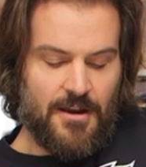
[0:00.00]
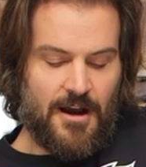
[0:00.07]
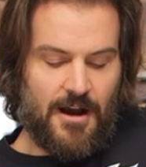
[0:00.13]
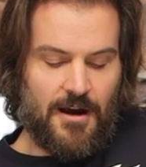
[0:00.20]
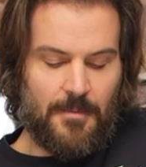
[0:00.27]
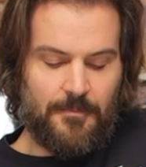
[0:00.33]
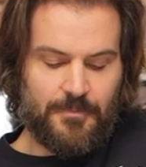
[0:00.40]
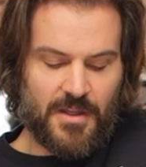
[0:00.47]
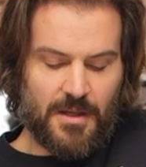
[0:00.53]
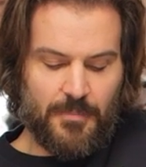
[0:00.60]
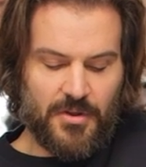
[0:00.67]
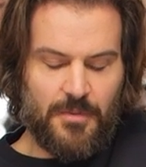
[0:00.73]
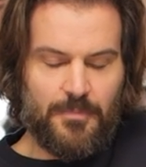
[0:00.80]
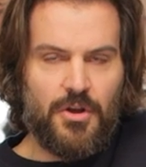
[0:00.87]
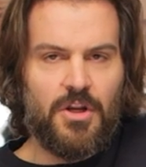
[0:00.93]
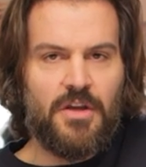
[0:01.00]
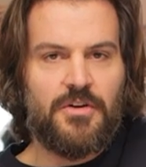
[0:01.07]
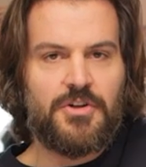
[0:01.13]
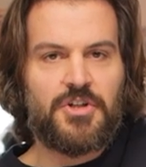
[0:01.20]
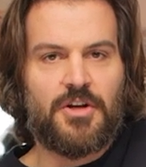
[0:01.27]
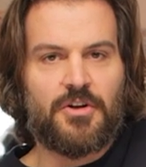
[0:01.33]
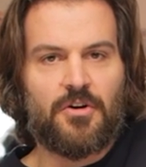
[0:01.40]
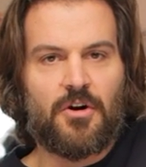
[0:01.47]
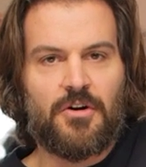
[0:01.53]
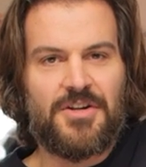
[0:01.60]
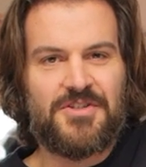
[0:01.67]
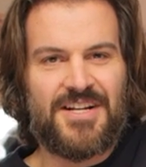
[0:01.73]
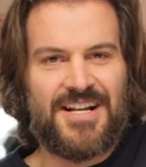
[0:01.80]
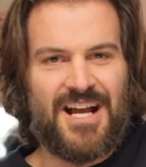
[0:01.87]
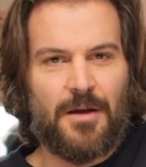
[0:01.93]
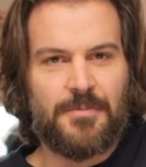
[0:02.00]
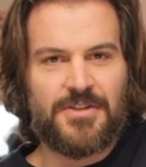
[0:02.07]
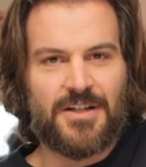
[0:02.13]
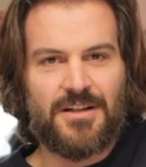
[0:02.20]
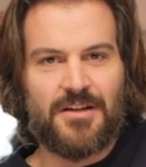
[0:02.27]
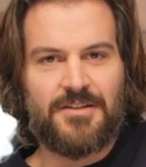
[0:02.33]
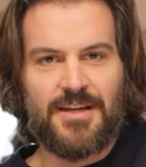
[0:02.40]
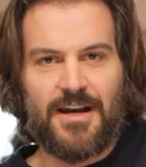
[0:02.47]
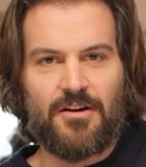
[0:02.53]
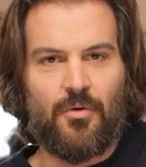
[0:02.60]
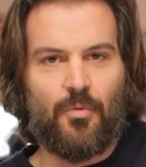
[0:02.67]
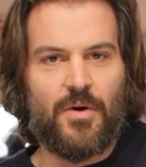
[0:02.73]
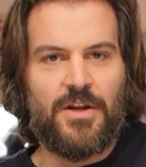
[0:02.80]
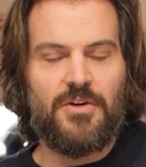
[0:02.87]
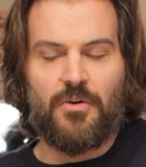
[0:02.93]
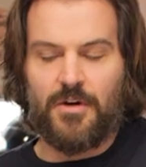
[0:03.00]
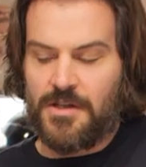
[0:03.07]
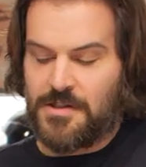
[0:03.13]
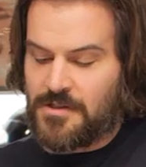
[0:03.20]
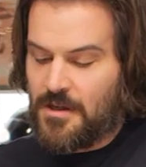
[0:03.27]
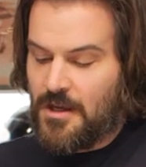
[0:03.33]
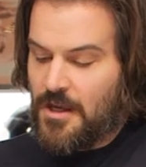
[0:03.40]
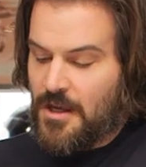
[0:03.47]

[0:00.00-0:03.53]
But the beauty of a chin curtain is that it helps to cut down on wind noise.